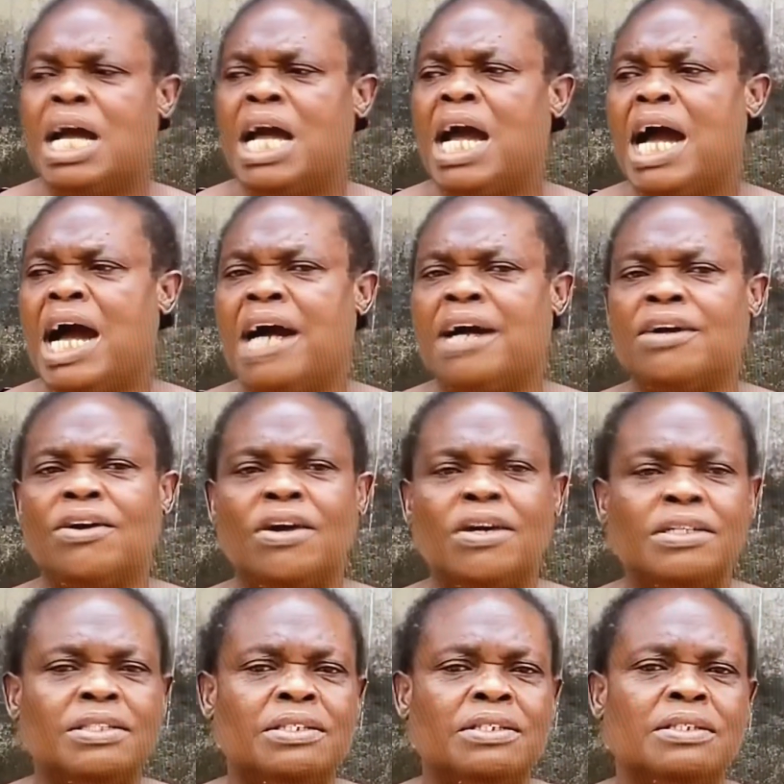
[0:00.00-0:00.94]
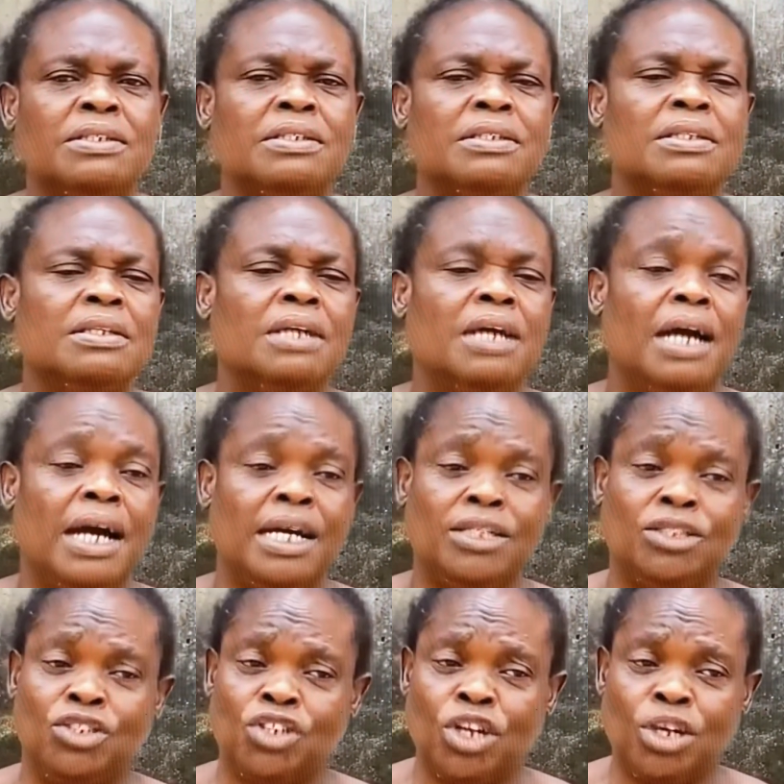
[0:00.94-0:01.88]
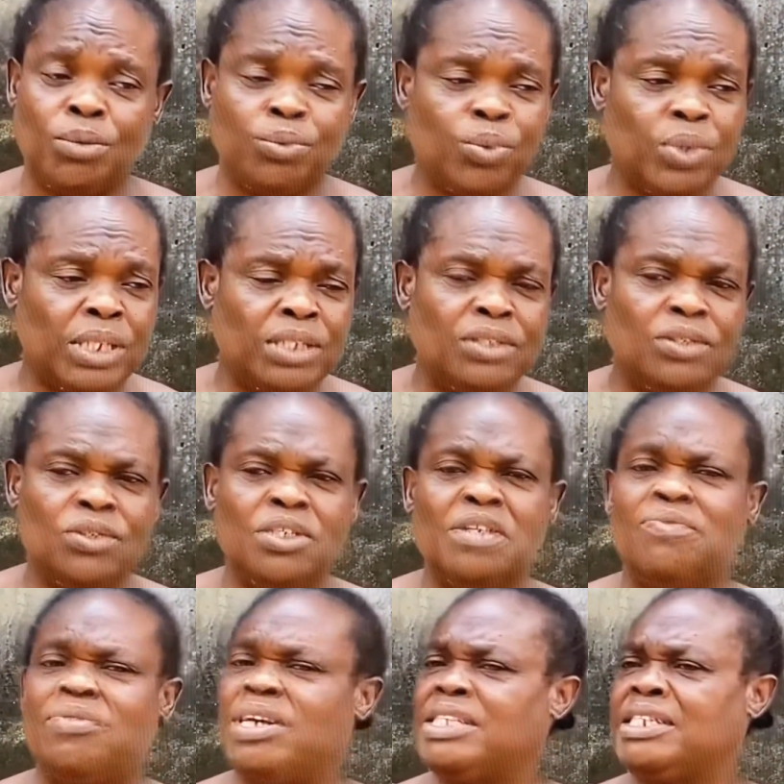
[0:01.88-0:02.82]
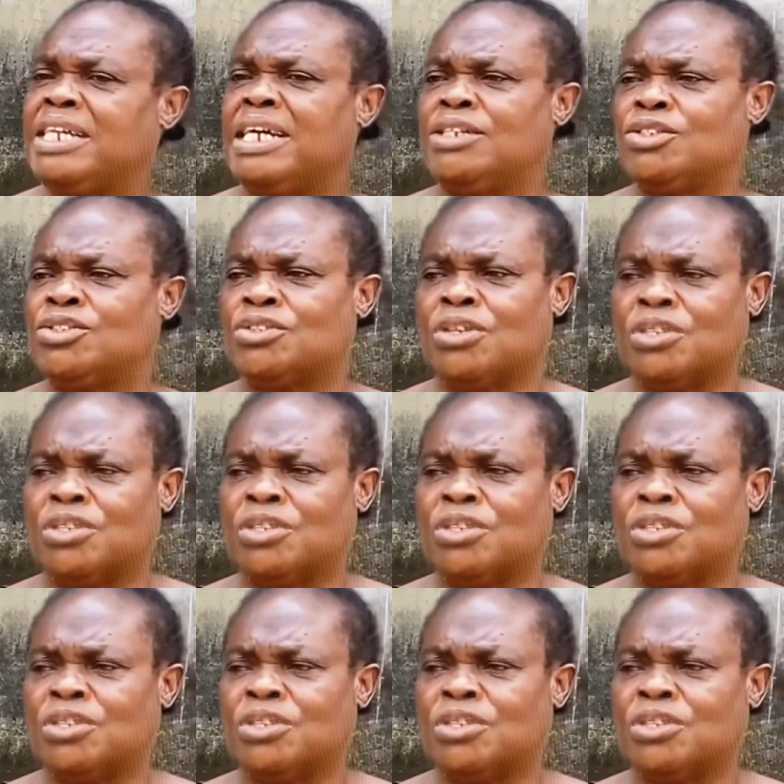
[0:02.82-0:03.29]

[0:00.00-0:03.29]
And got a job with Universal Trust